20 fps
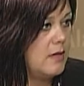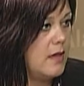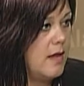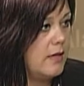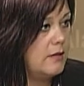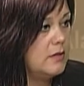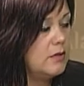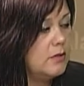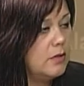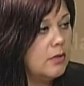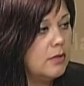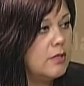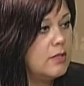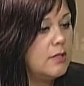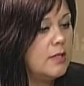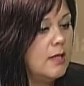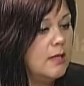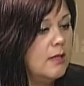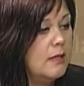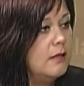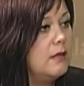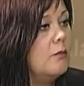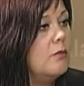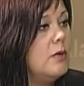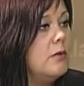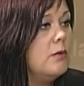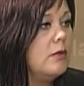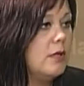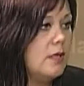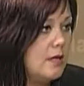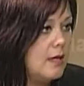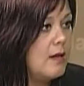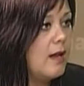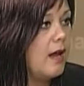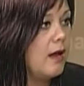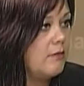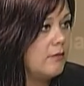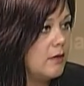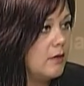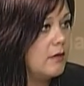that search, then we really need to
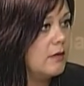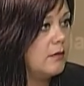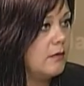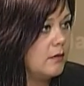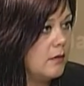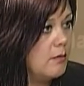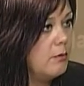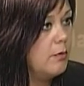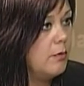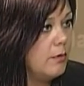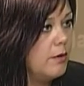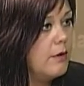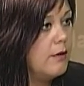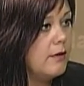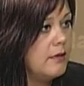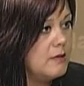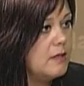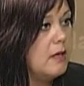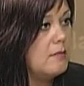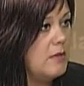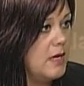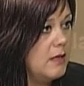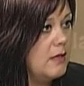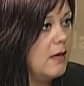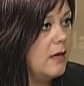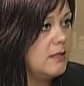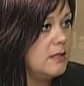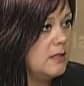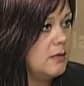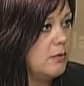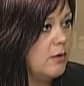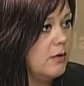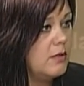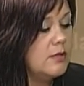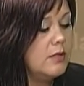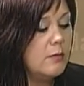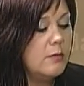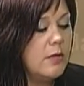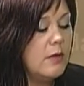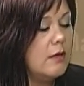have the employer as our main customer,
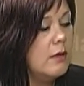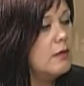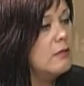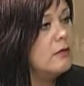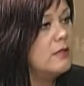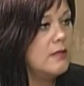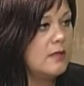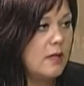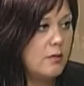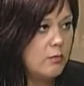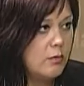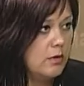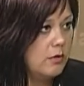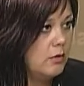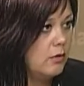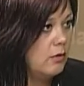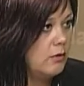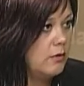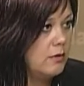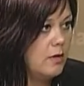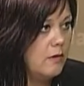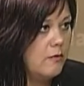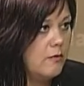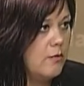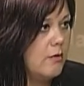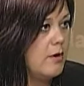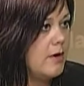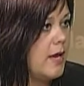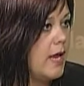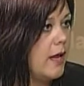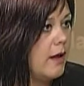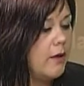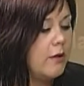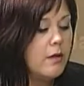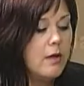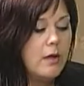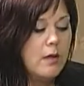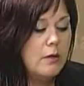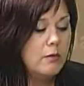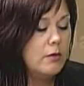so we understand what they're looking for now,
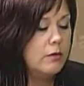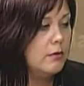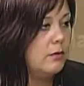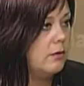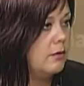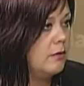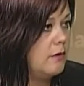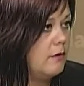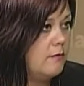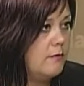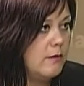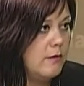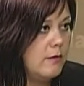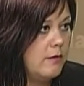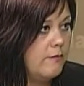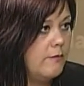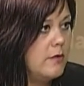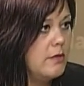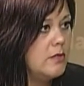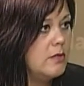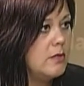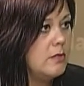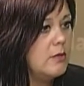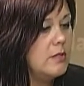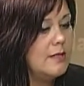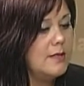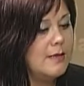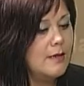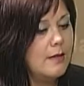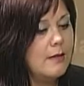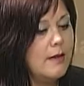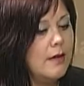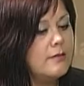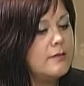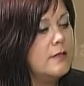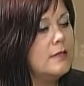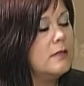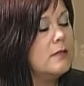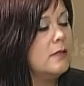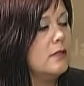what they're looking for in the future, which then
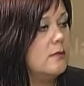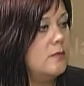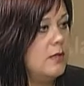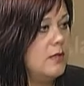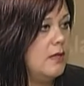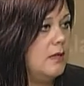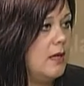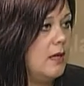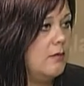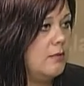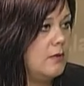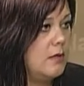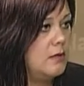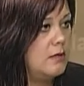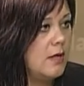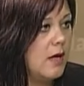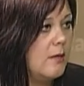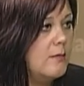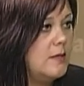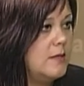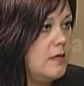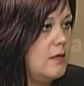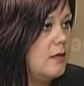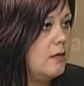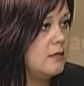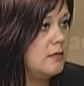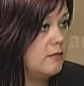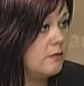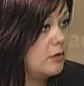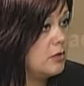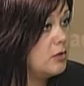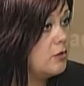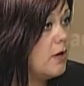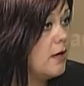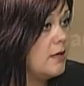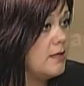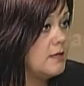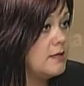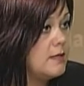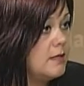allows us to communicate with the job seekers of the
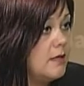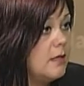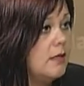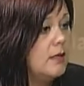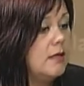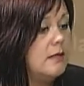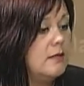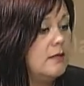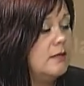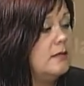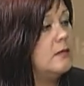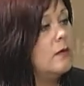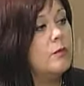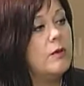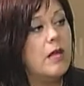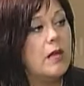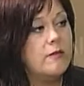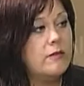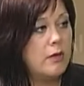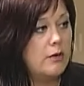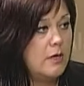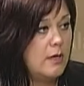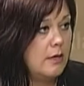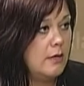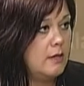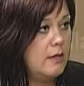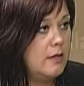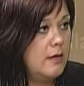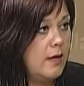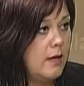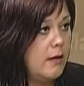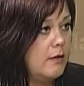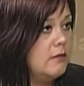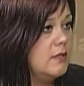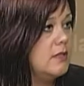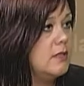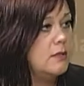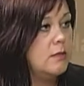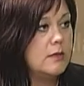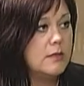trends. This is what we have in our area now,
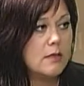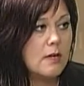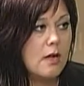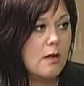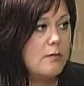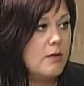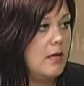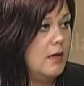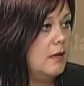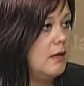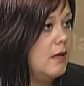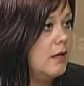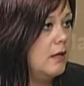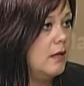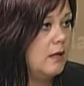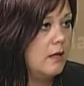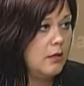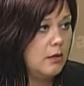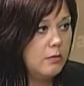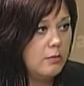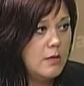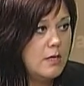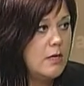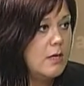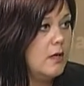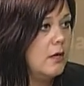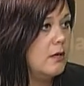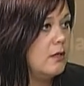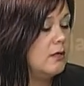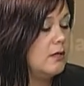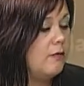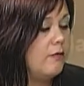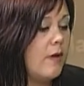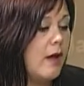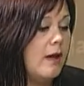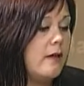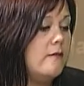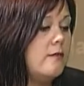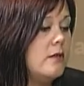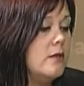this is what's coming in 3 years,
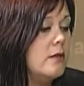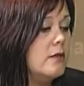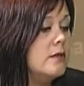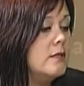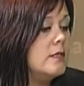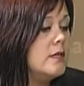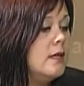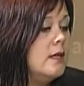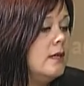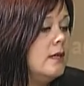5 years.